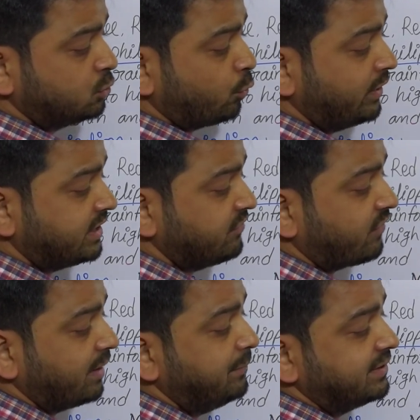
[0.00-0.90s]

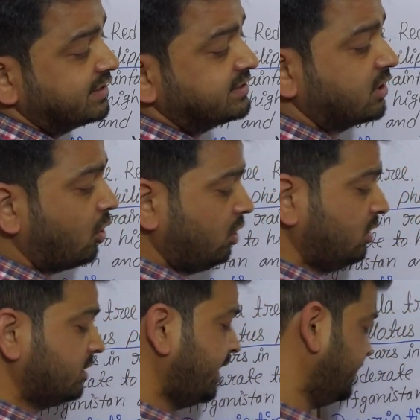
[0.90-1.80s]
25 meter
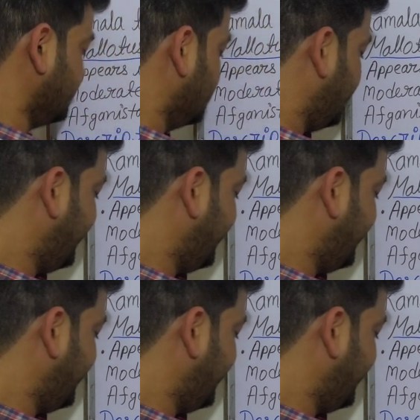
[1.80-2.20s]
tall, right?